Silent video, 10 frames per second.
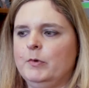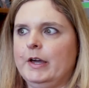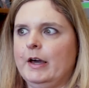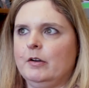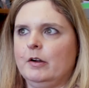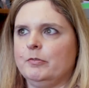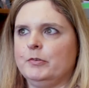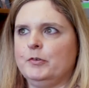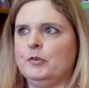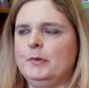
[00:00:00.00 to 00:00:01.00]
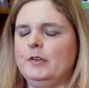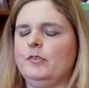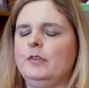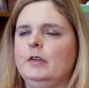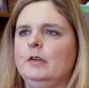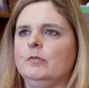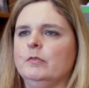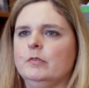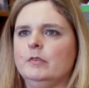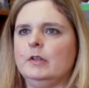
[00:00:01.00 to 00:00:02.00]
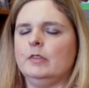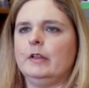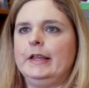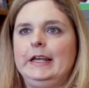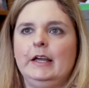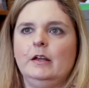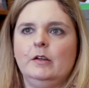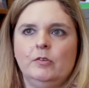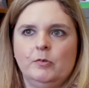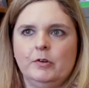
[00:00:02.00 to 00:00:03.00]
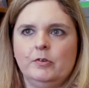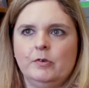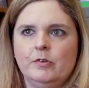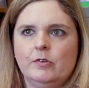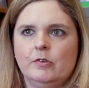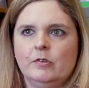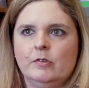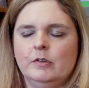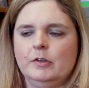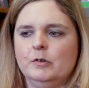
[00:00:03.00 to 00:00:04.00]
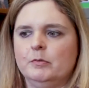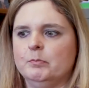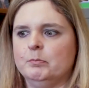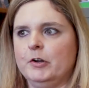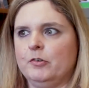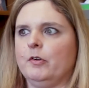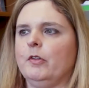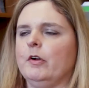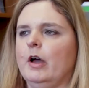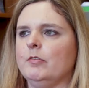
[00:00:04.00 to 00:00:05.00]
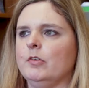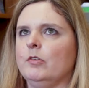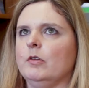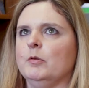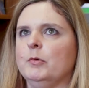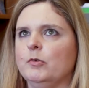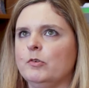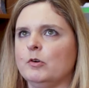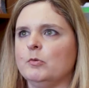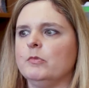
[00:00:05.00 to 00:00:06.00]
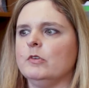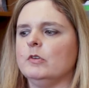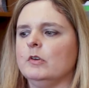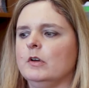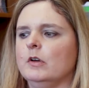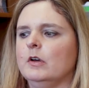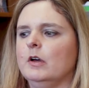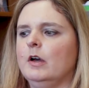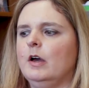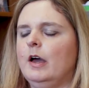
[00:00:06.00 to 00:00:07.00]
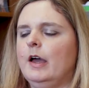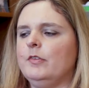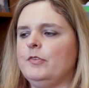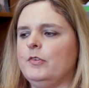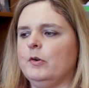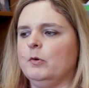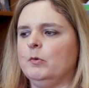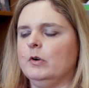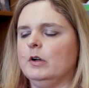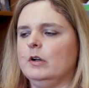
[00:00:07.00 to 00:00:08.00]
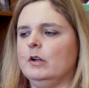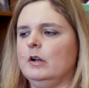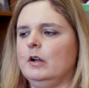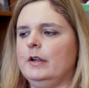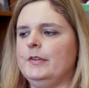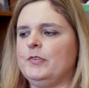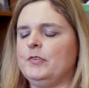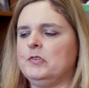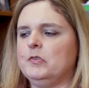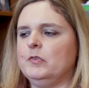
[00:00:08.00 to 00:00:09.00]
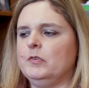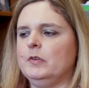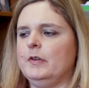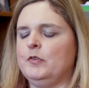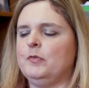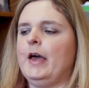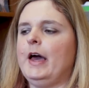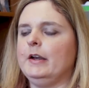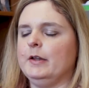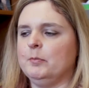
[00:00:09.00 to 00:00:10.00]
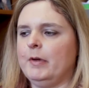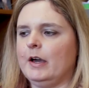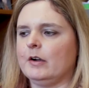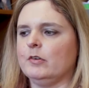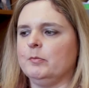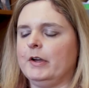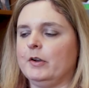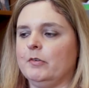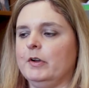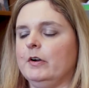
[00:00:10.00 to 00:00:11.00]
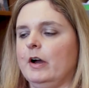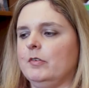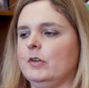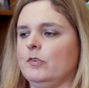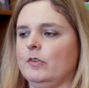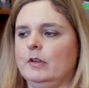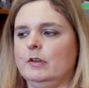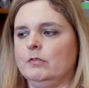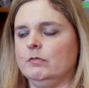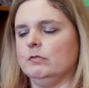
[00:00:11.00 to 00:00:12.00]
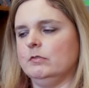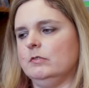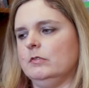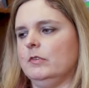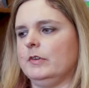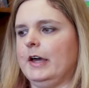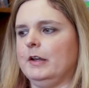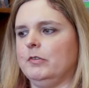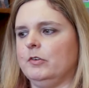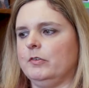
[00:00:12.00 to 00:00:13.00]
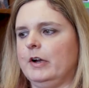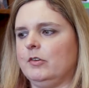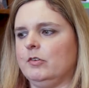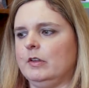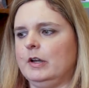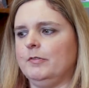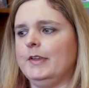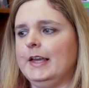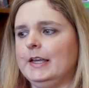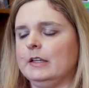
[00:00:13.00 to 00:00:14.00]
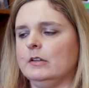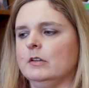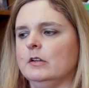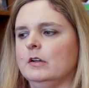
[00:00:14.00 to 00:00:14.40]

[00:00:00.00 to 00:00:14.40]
got our first PC in the late 80s, which was, much earlier, obviously, than most homes. And so it's had an impact on my career, obviously, kind of the direction that I've taken.